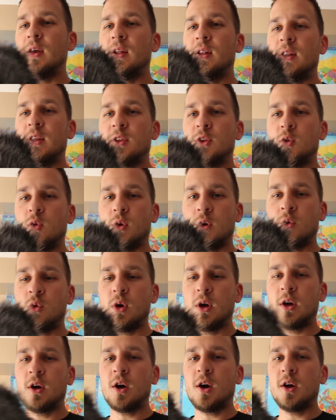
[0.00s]
Let's do a
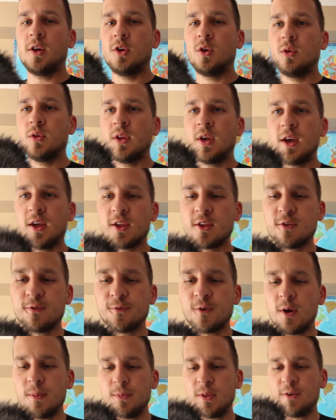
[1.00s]
quick audio test
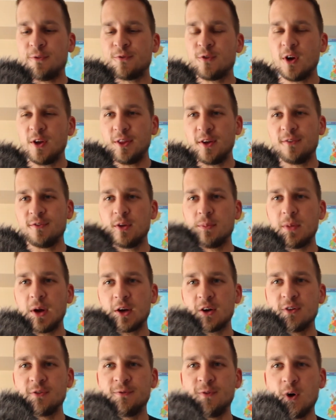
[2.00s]
from the front of the
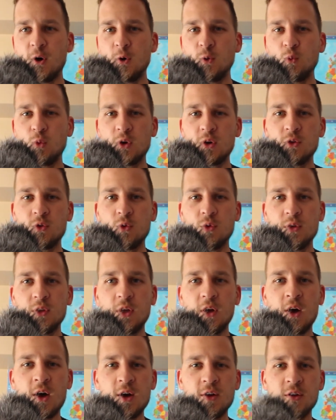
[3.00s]
microphone. We're doing
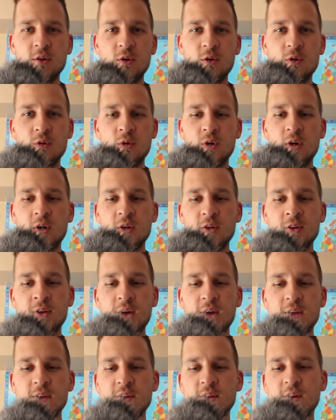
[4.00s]
the audio
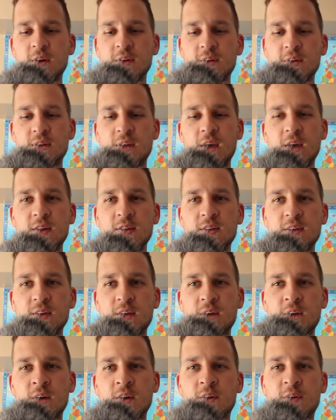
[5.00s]
test on the
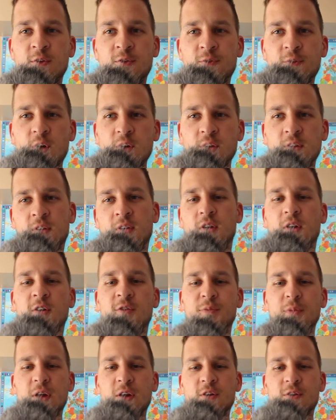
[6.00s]
Deity front
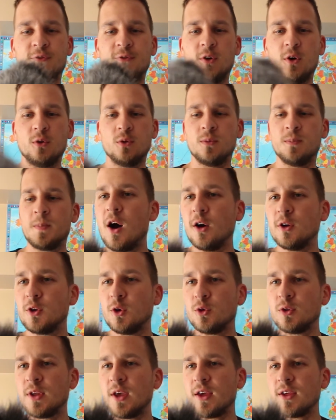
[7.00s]
of microphone,
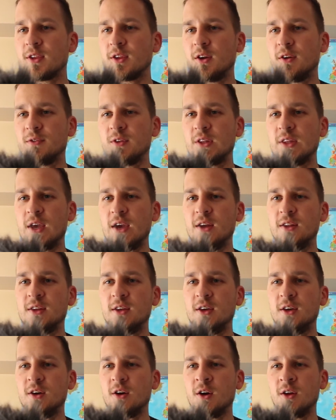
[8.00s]
audio test of the
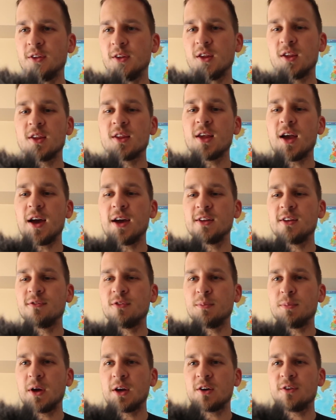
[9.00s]
Deity on the side of
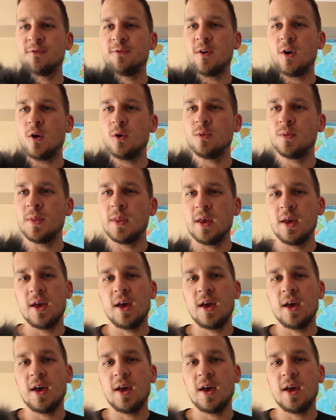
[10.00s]
the microphone,